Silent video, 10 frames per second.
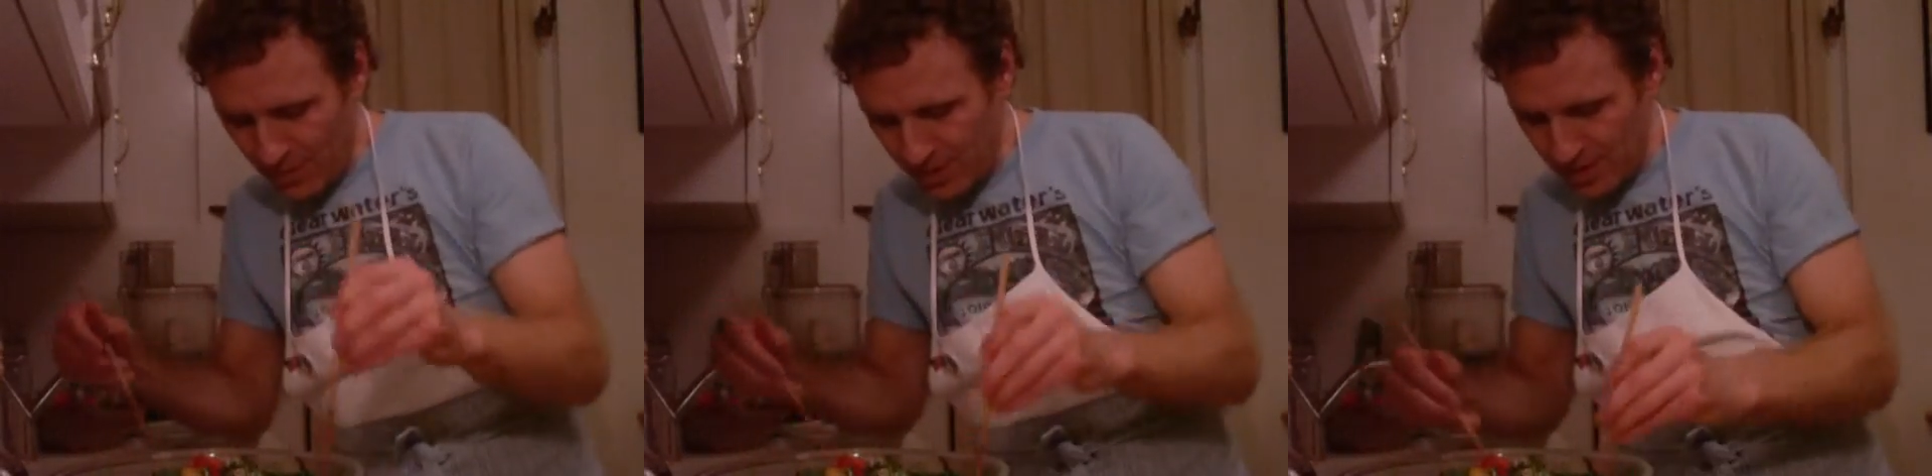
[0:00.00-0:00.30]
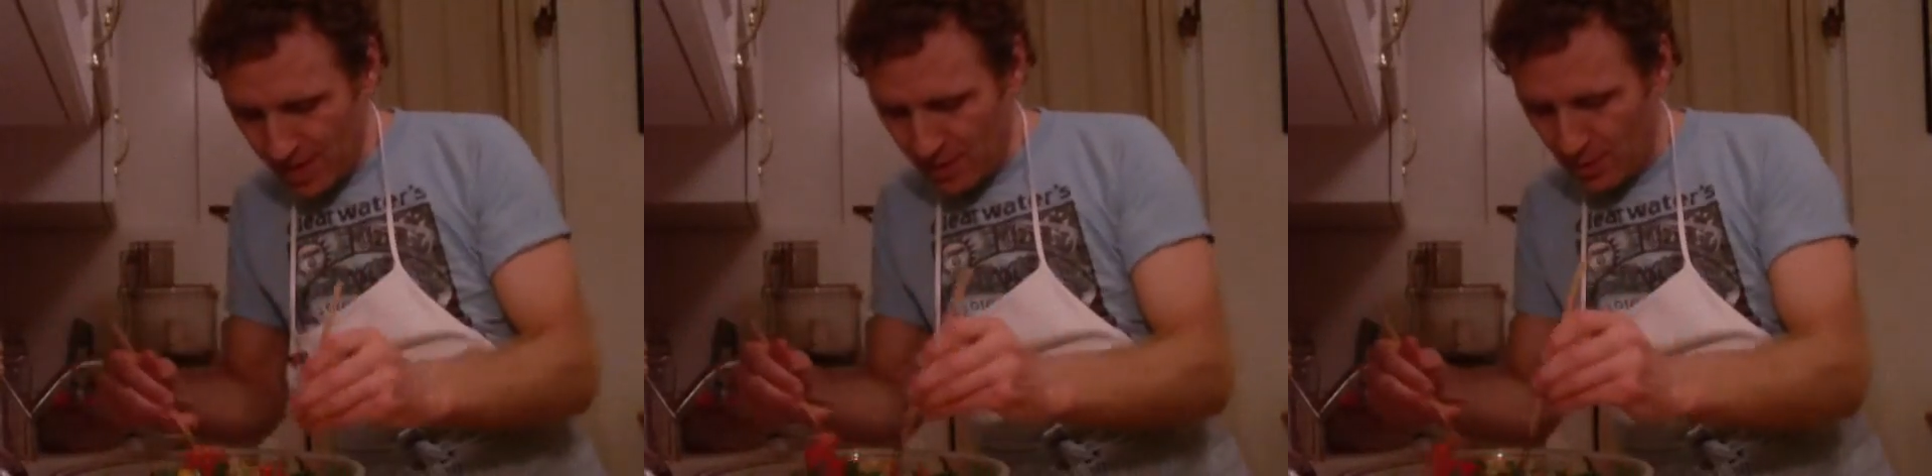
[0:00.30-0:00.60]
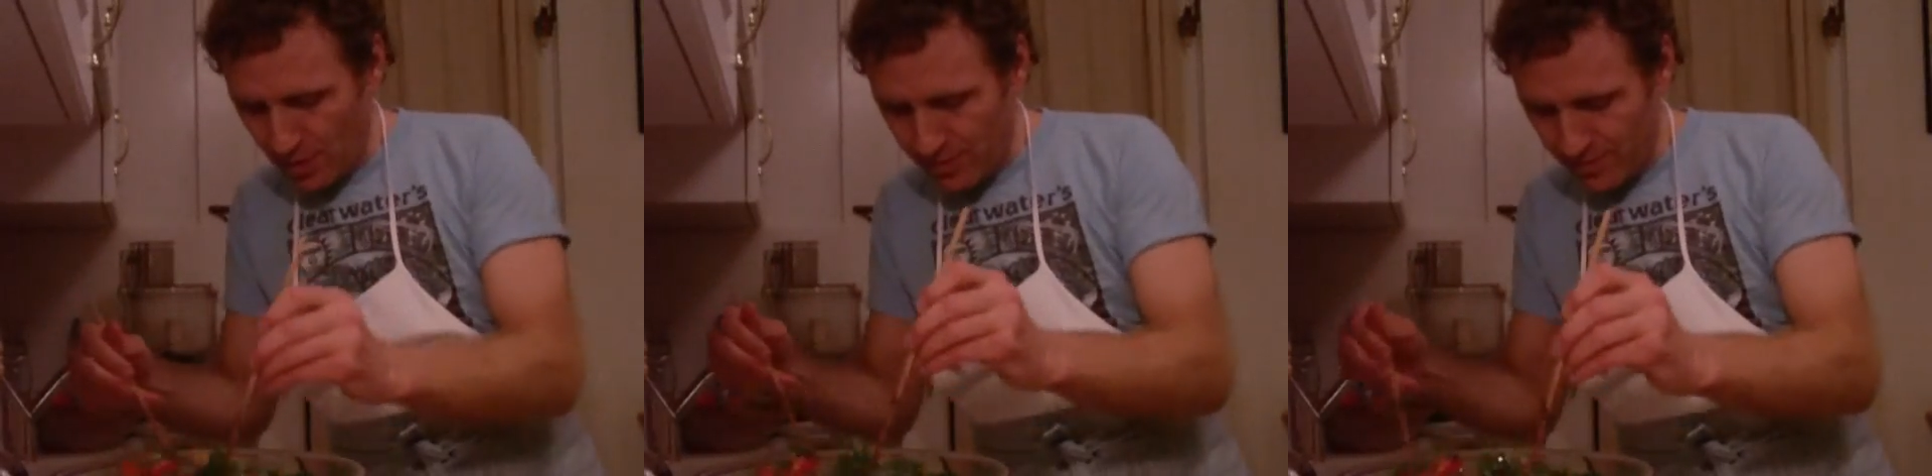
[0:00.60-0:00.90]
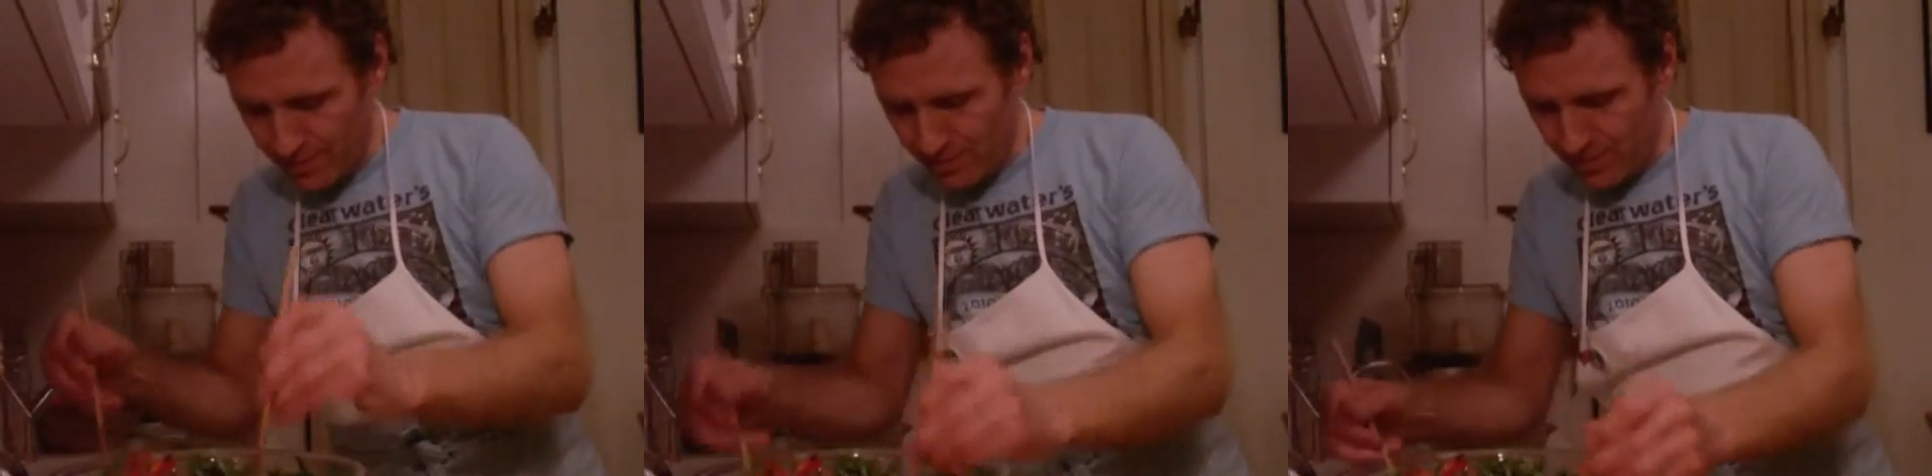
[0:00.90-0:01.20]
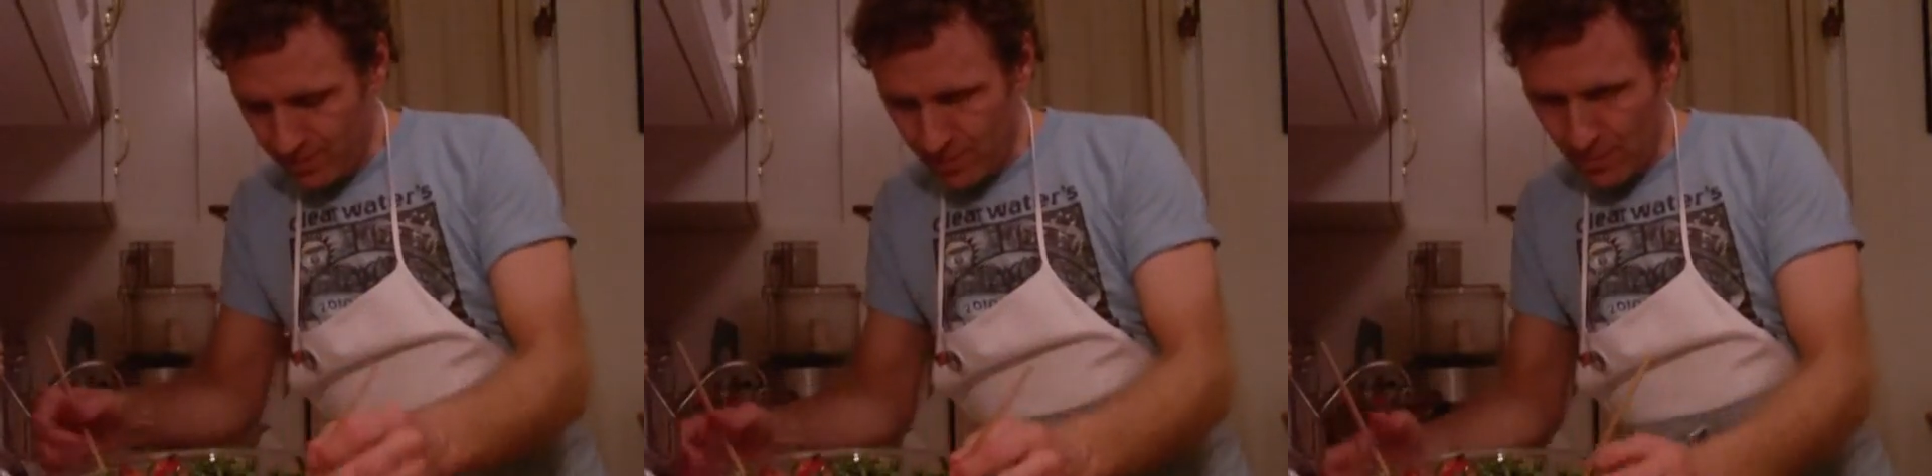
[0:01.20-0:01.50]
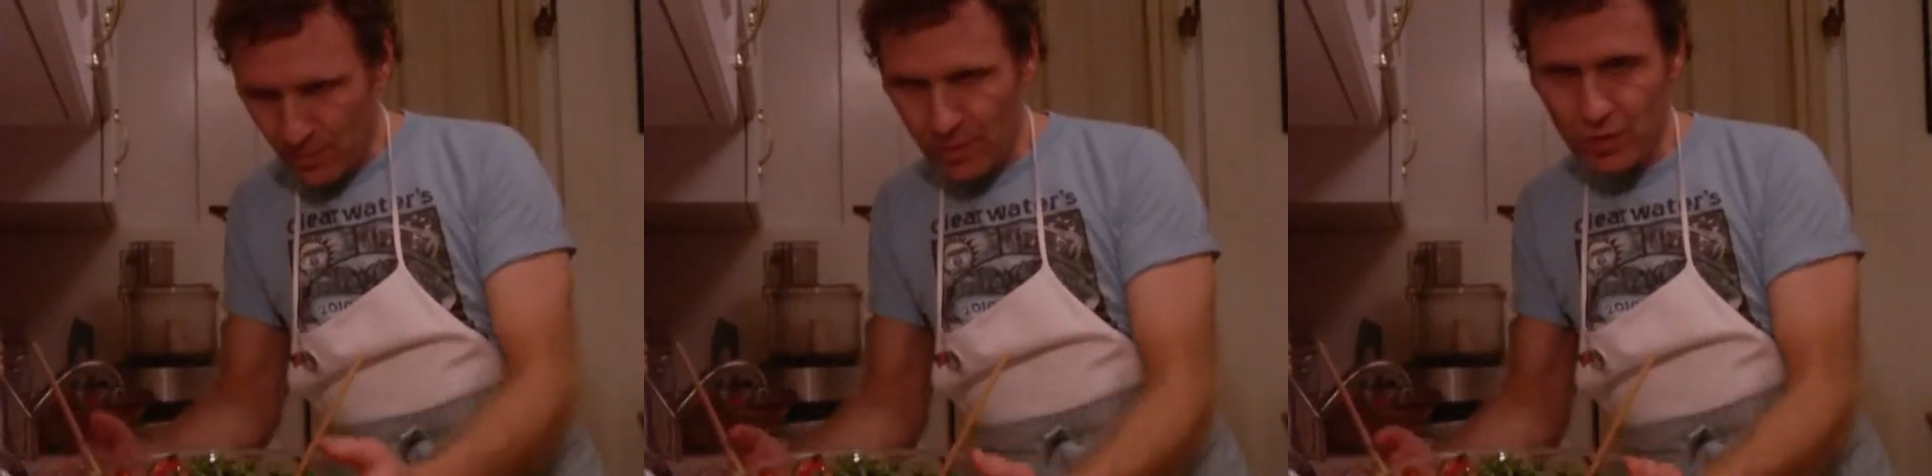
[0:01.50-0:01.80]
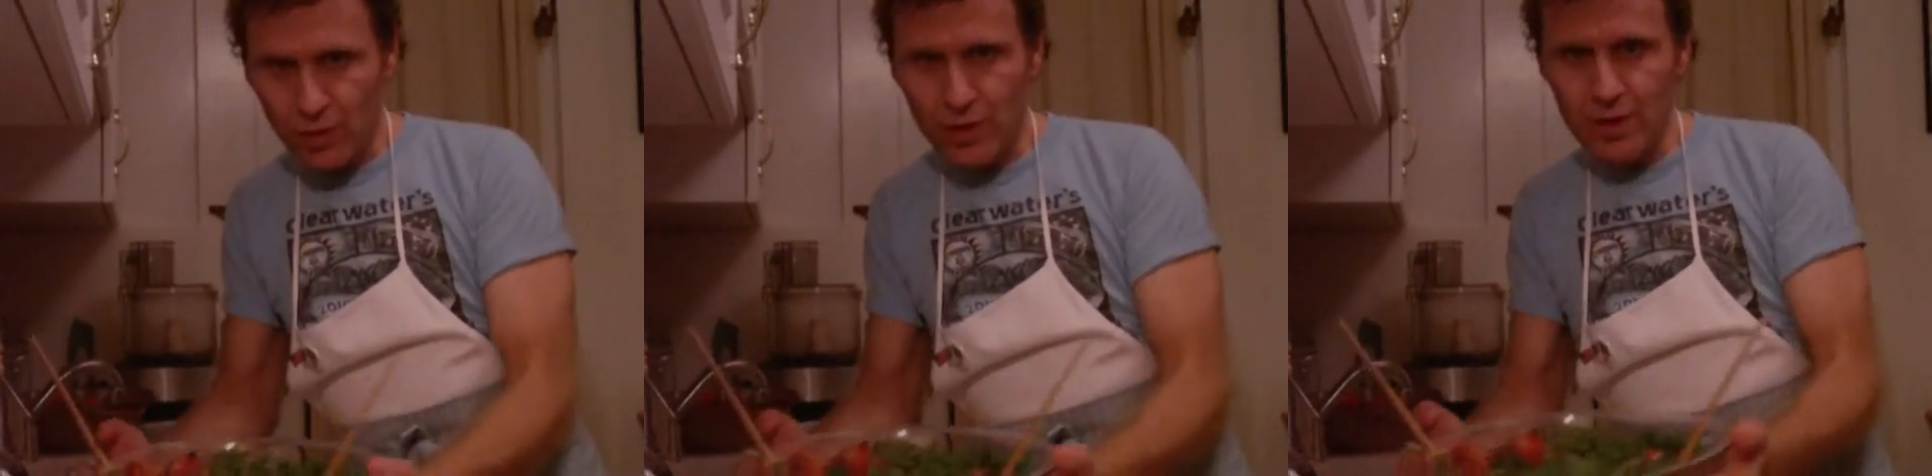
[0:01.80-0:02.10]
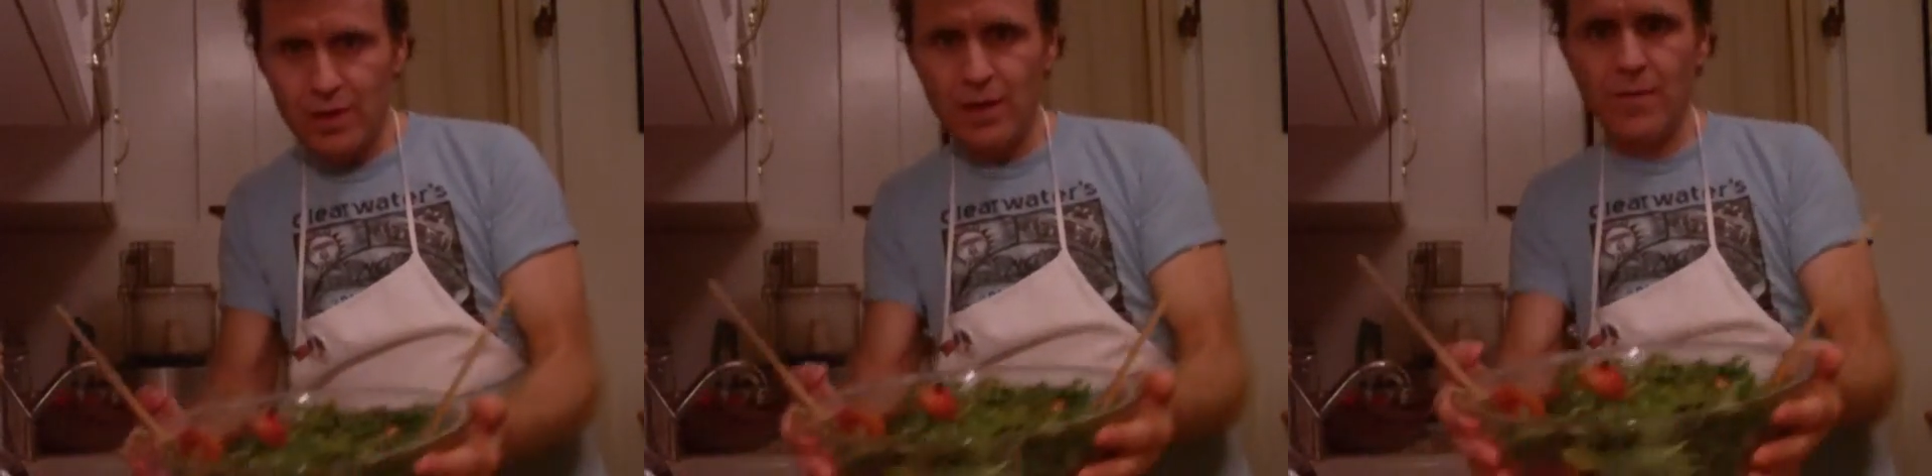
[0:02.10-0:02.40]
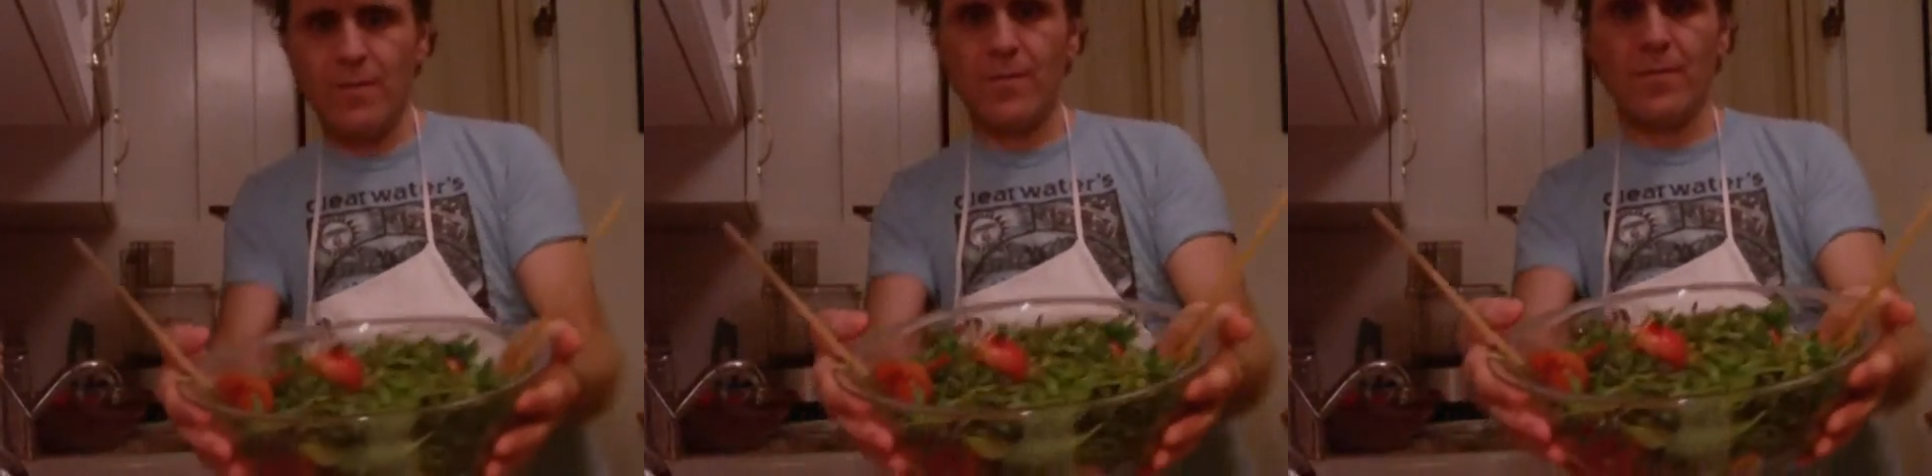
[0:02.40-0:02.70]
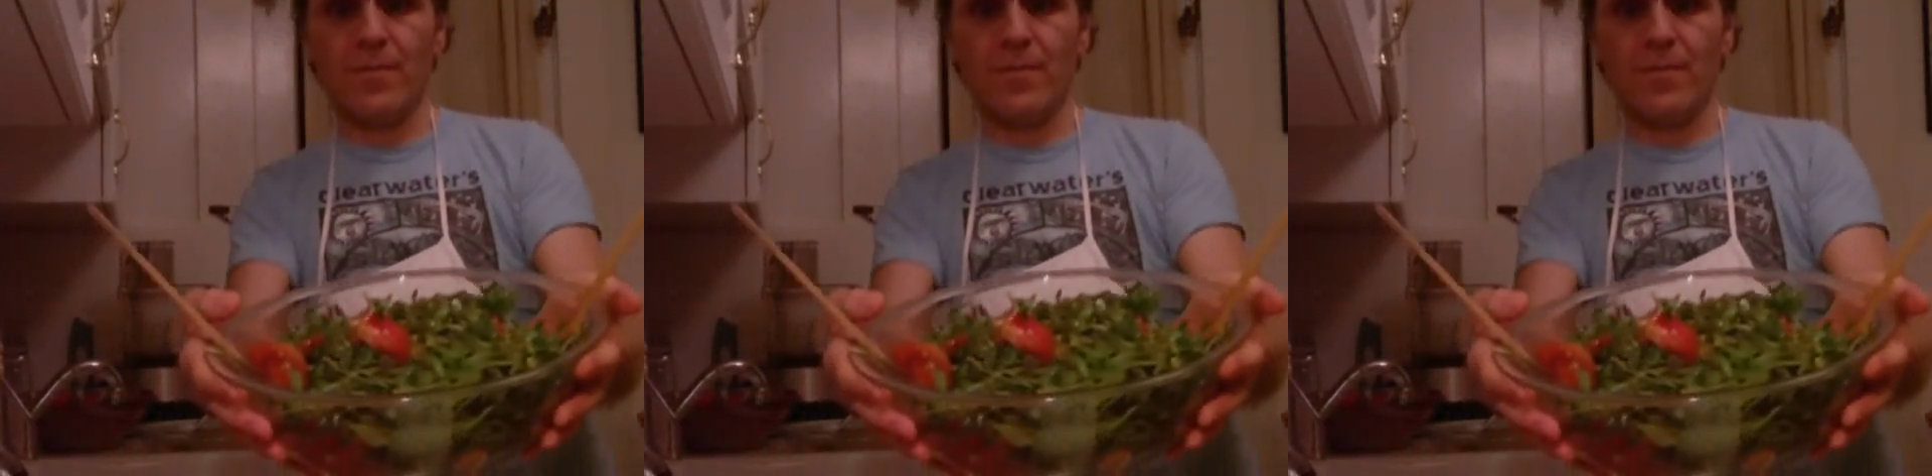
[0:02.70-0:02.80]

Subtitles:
First, let's take a look. Make sure you can see it.